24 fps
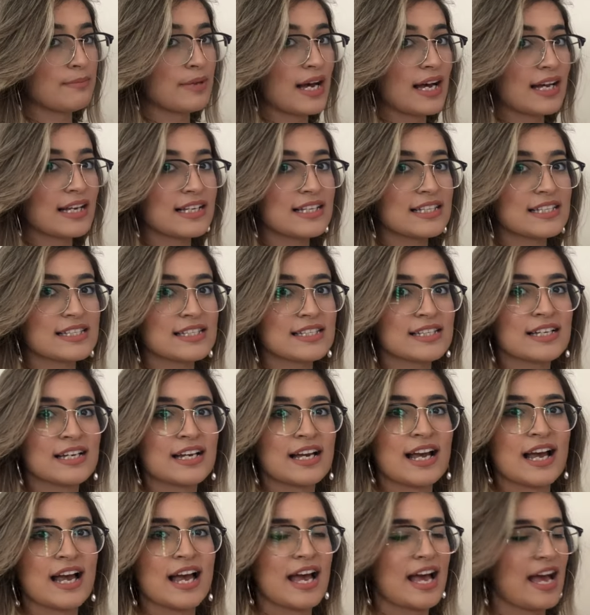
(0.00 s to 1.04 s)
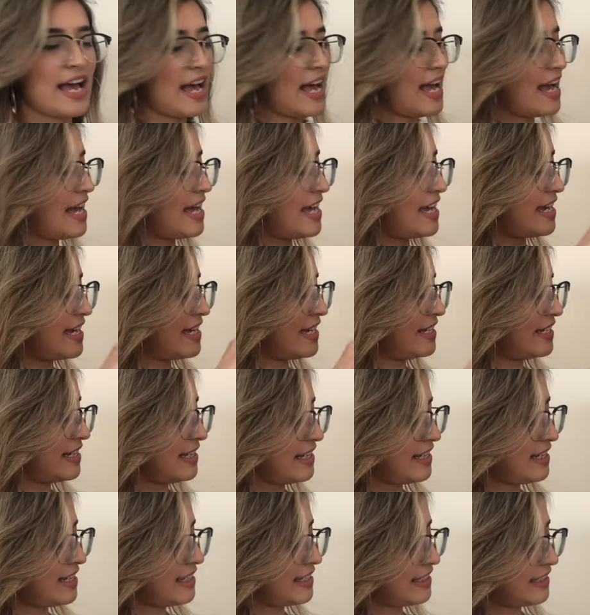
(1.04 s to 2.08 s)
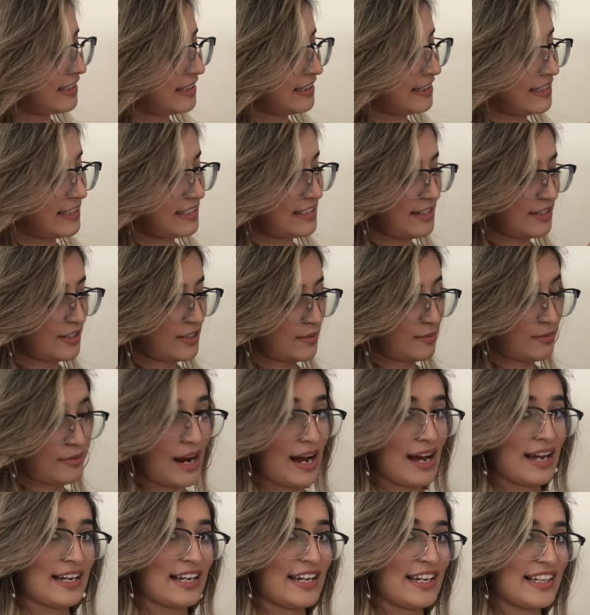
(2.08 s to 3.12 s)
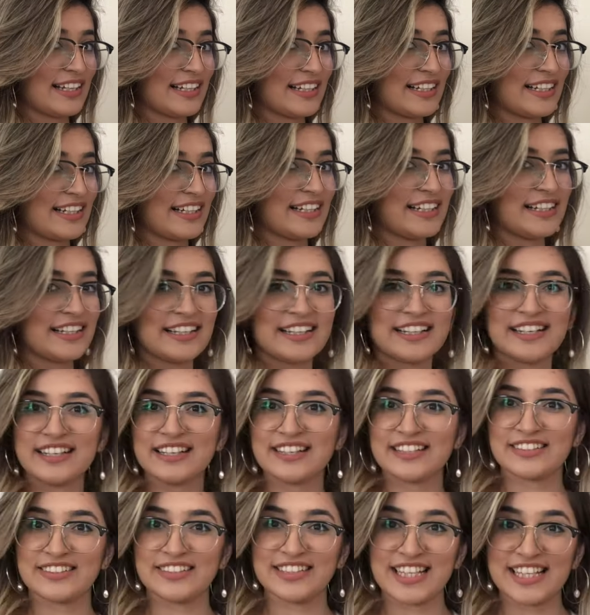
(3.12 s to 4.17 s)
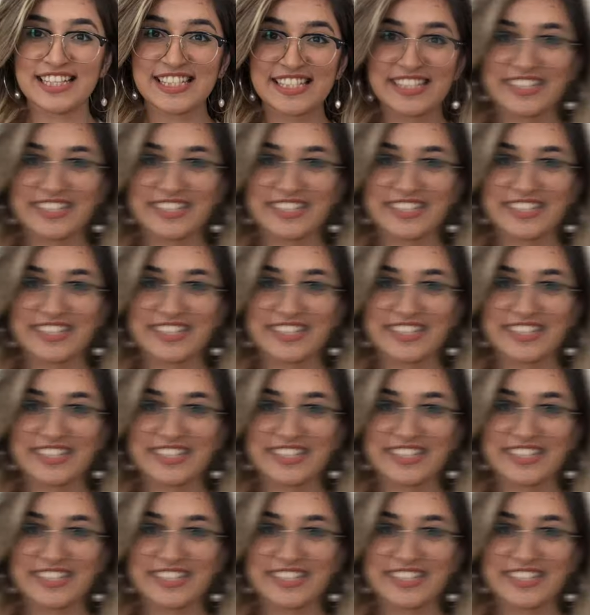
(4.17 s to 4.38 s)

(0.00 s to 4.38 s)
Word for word: box, and these are the products. Let's